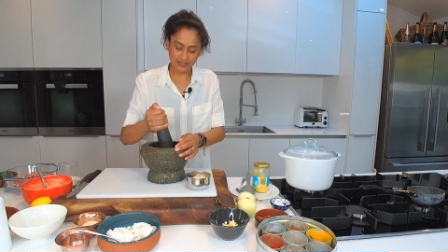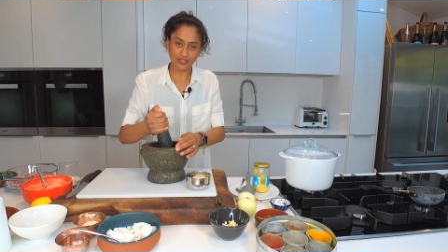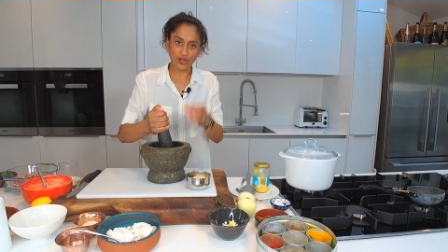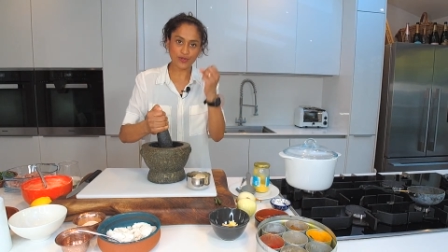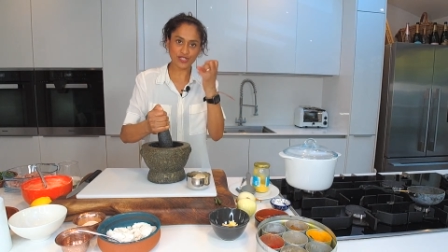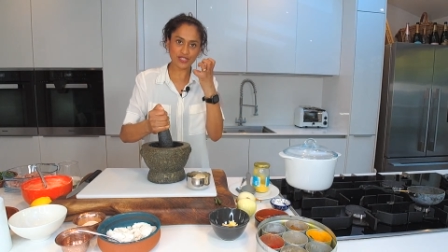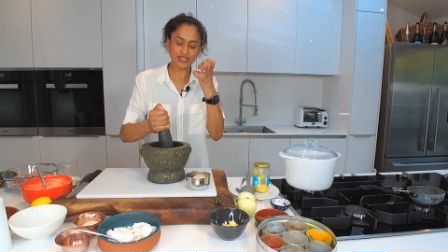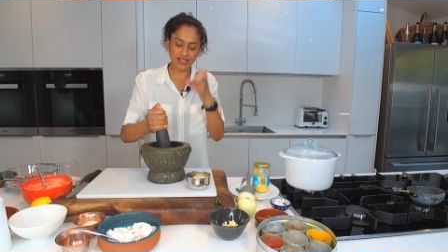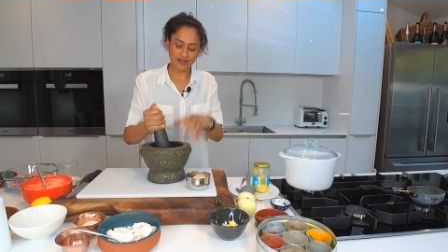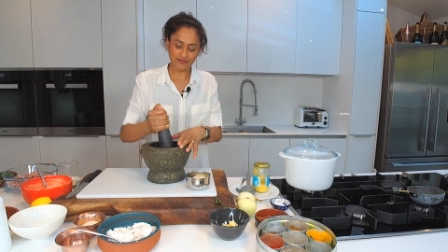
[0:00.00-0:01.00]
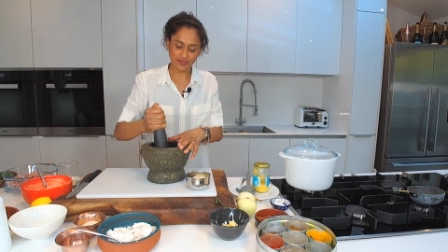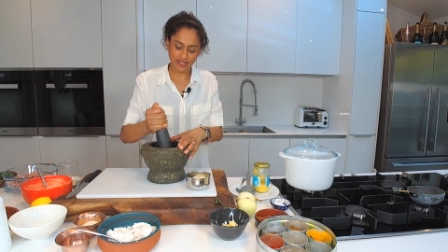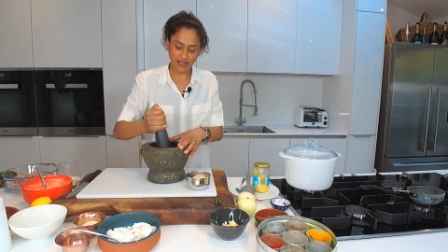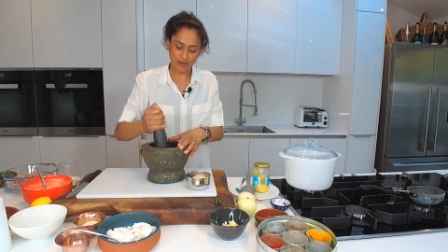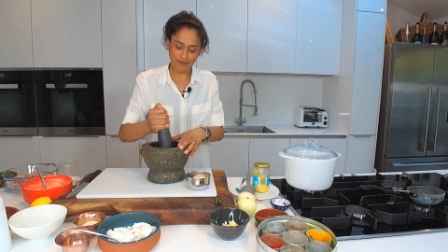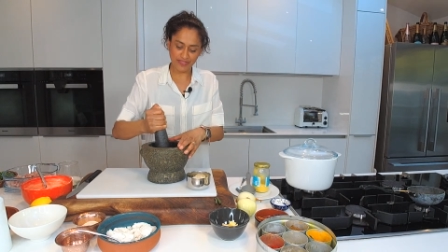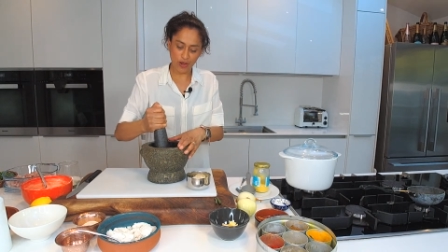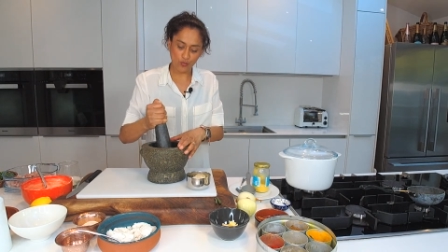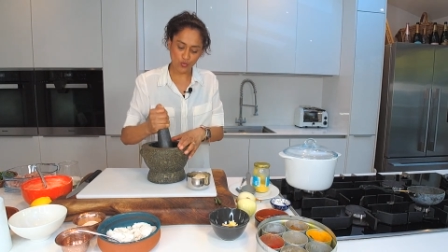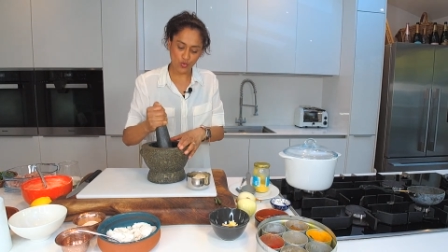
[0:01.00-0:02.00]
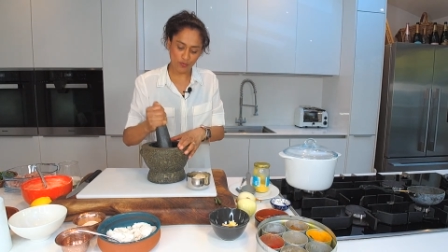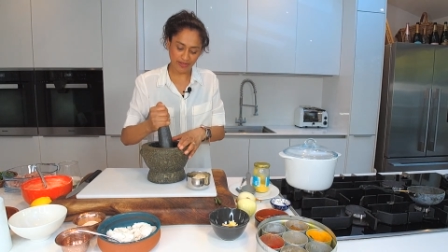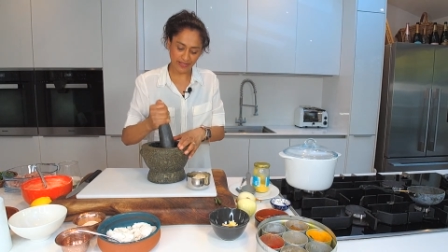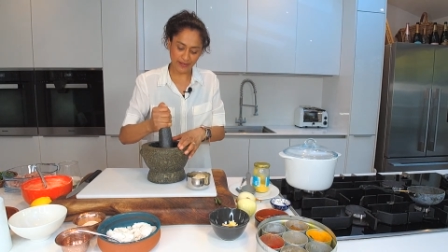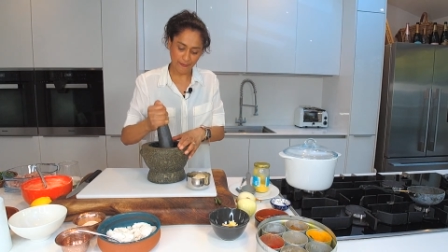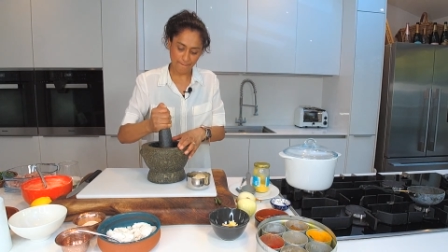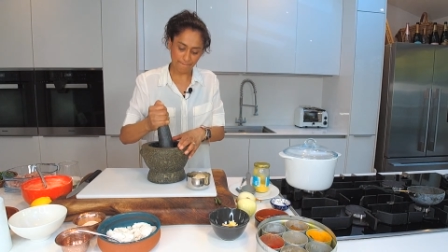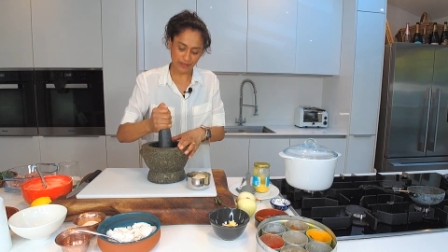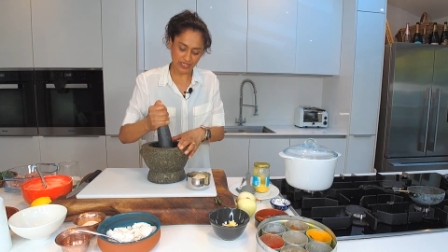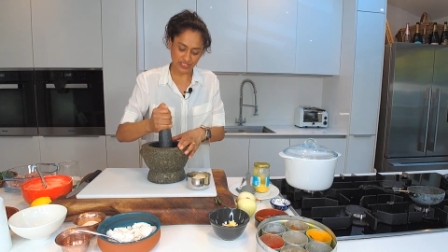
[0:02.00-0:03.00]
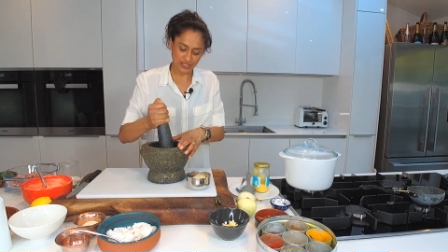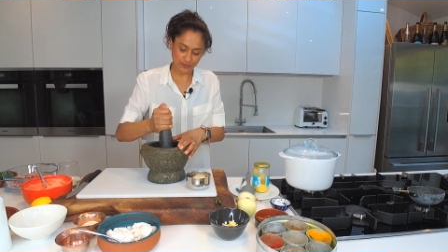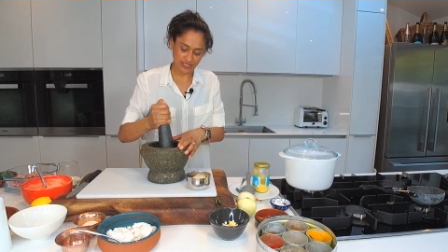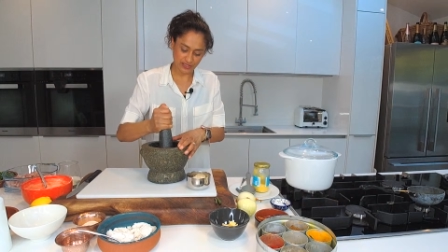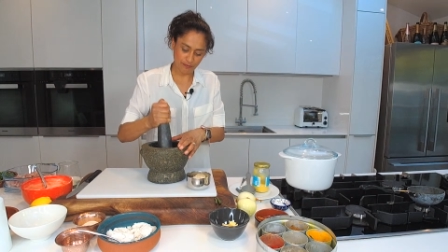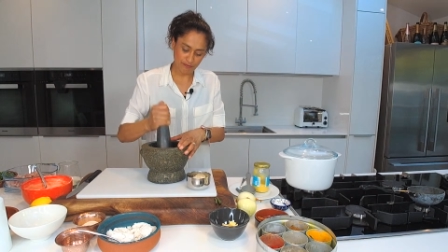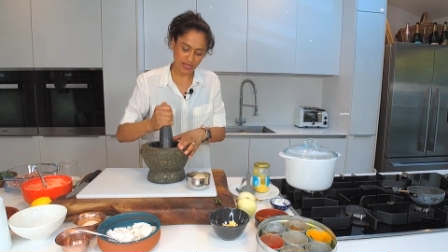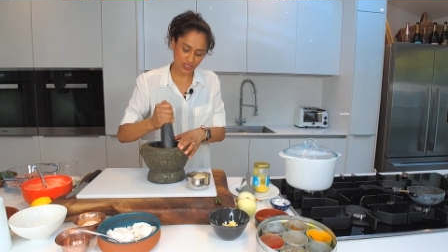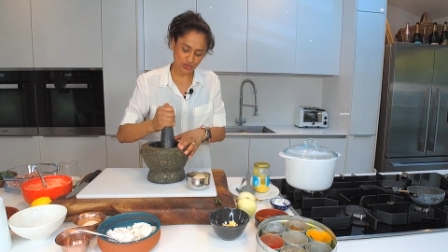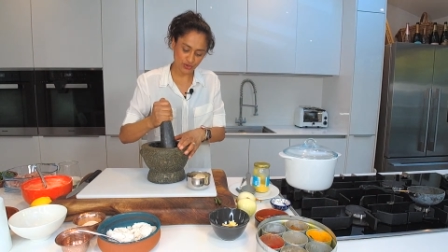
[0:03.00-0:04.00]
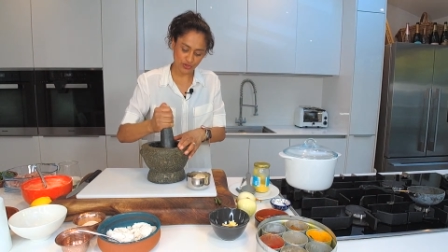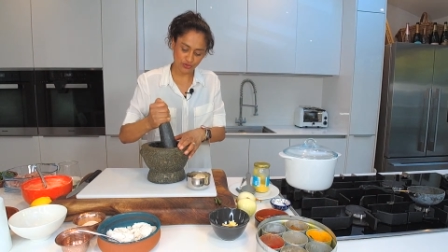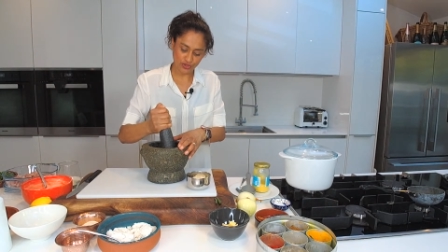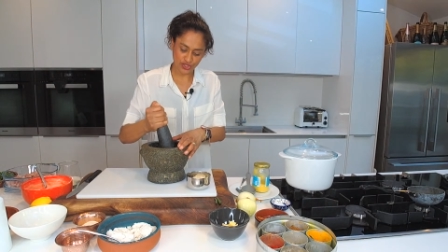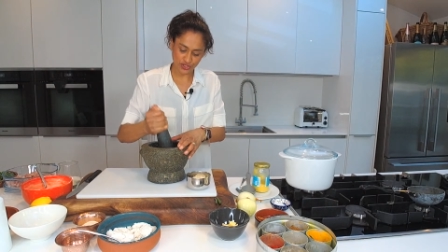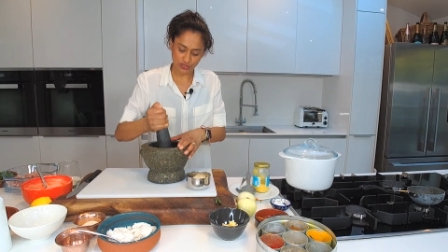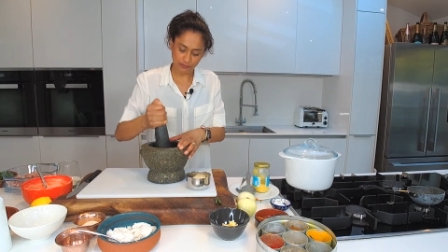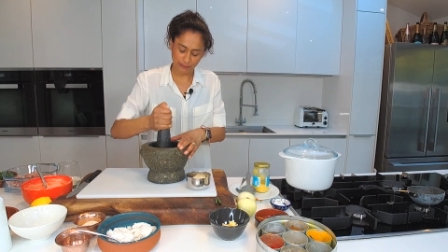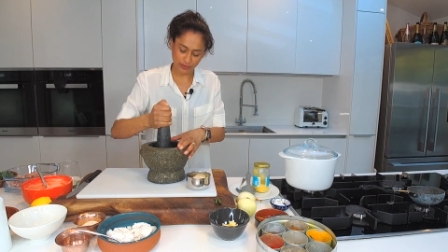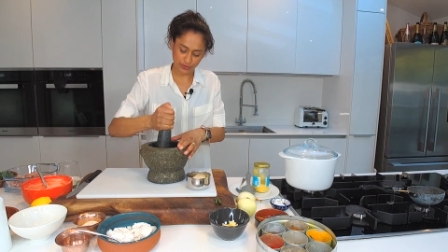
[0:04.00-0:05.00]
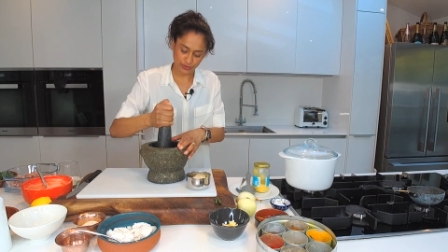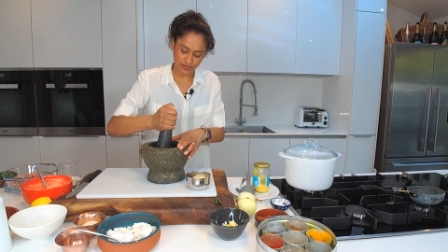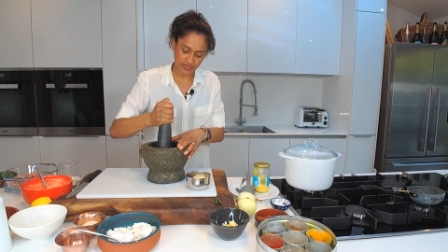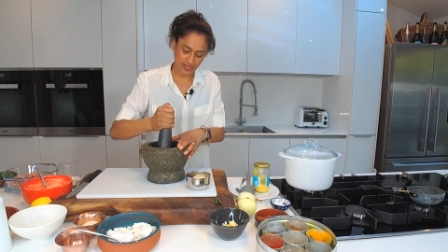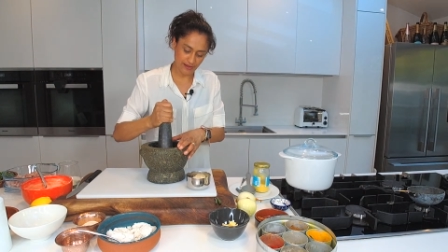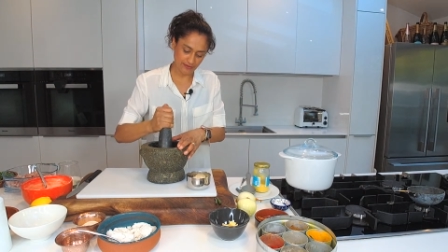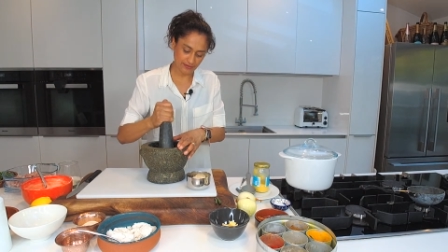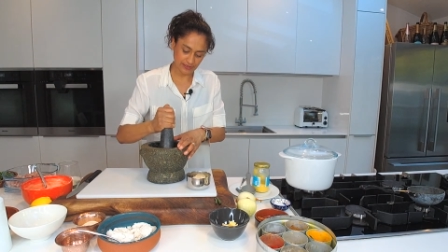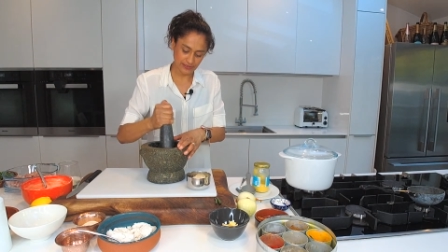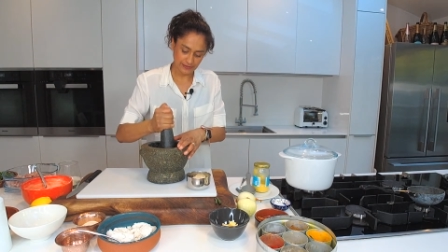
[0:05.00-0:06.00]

you know, it does have that warming bite to it. So make sure you crush those peppercorns down